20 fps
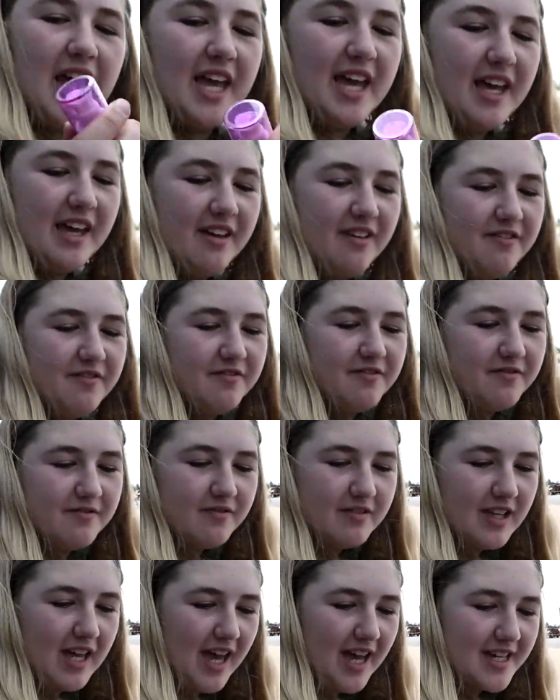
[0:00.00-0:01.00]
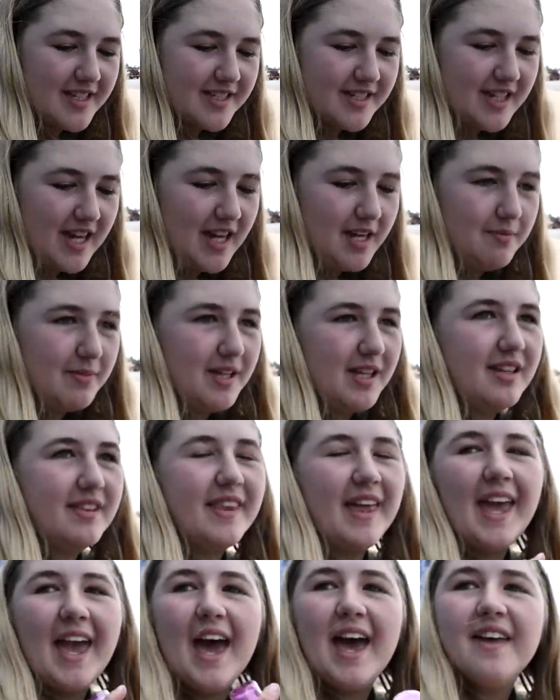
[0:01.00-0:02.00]
I have, it has a tiny bit.
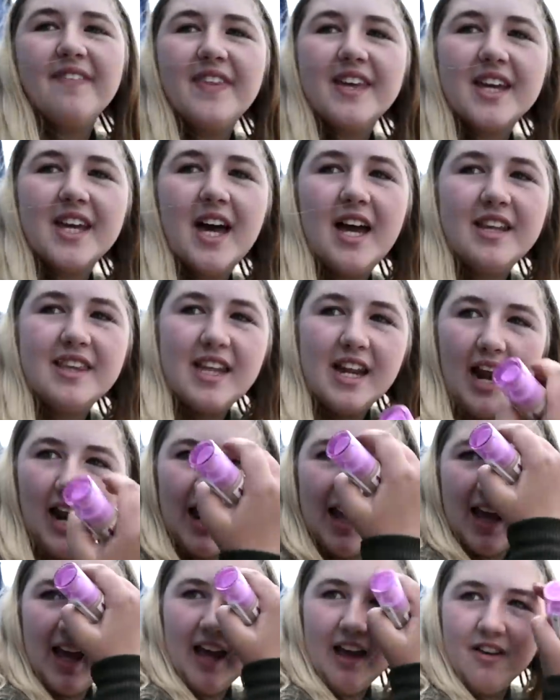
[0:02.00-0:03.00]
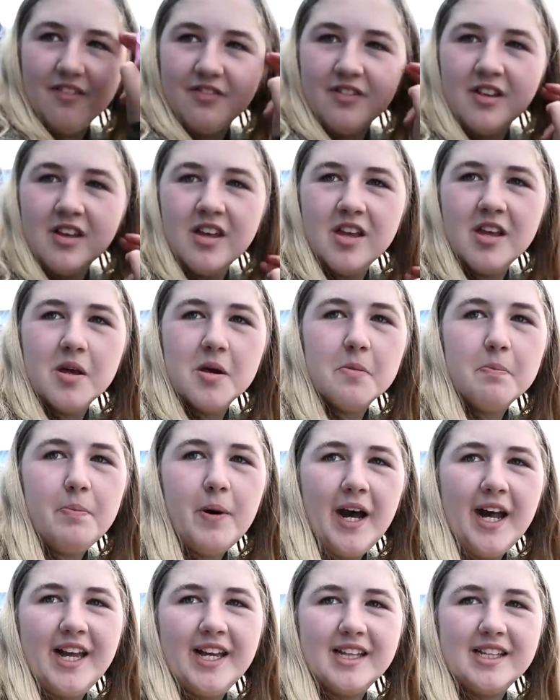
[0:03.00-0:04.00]
They had the kind that I have,
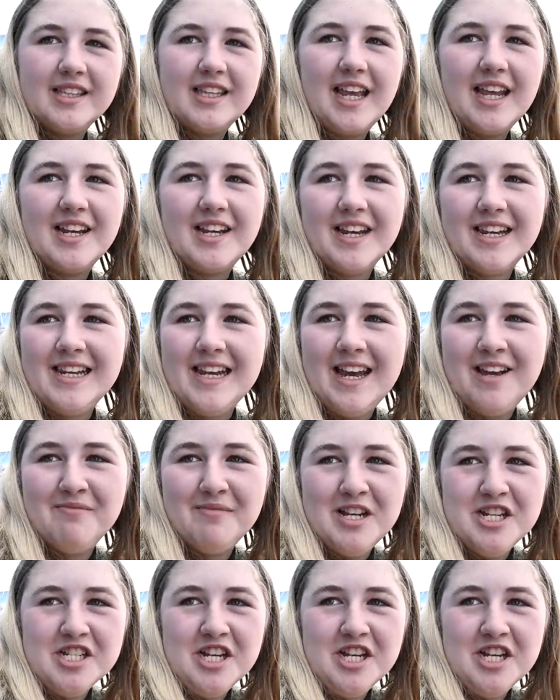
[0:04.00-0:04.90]
but they didn't have my